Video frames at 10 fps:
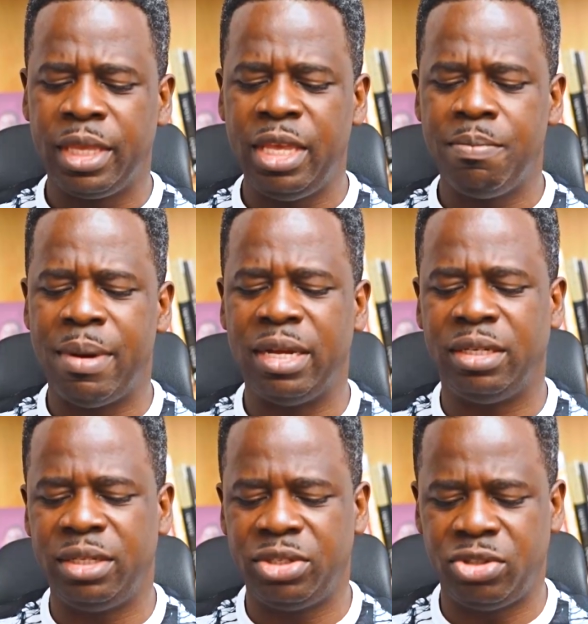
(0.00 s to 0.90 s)
in my
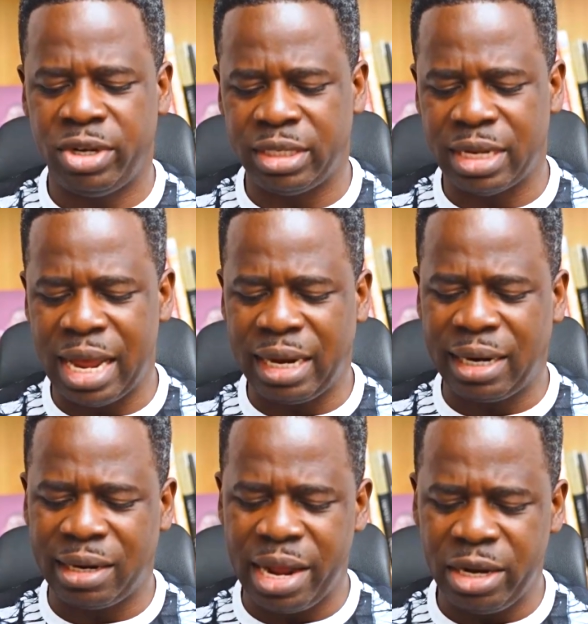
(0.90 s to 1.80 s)
distress, I
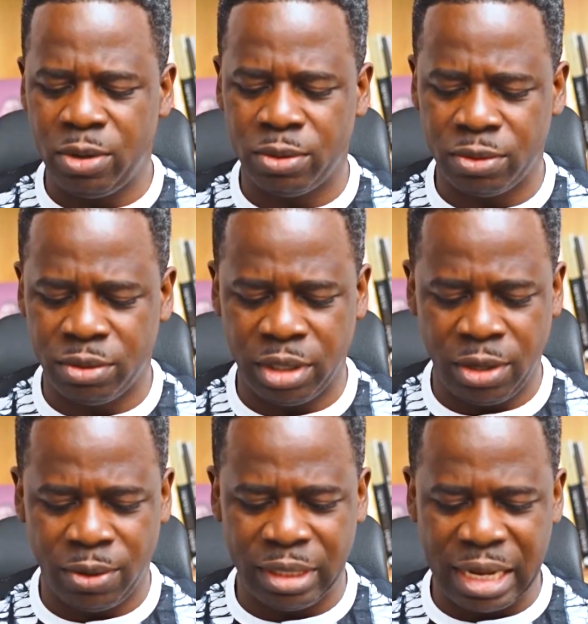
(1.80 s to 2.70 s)
cried unto the
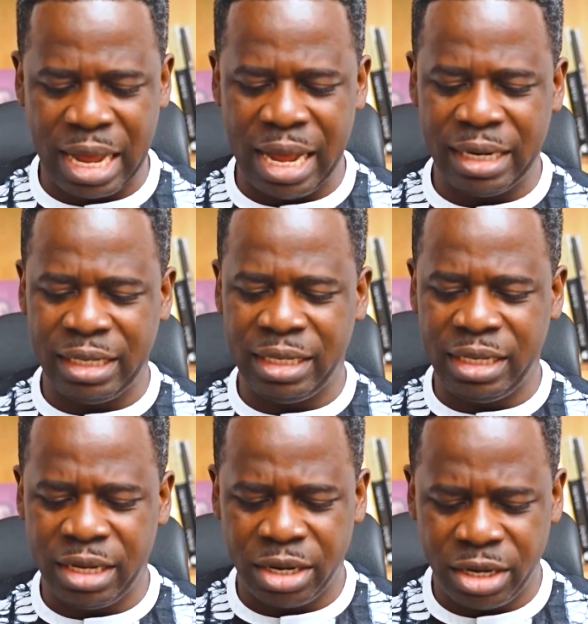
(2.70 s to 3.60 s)
Lord and
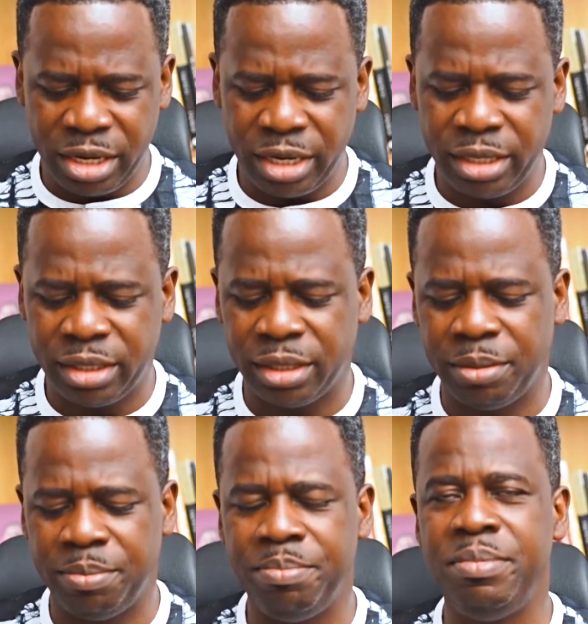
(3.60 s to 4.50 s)
he heard
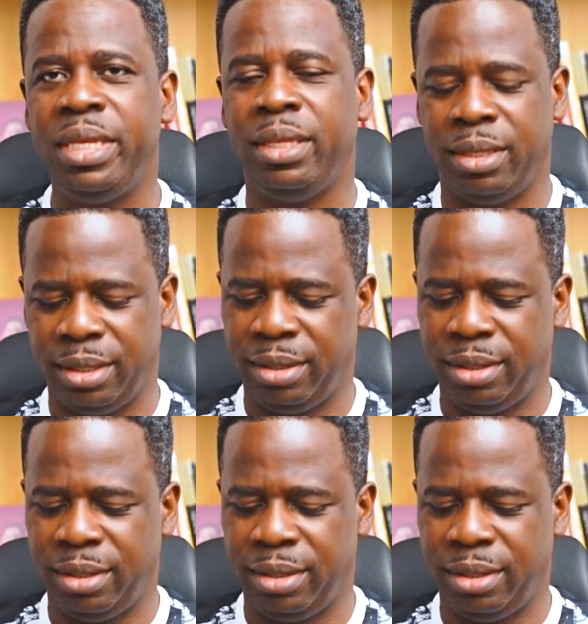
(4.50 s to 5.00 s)
me.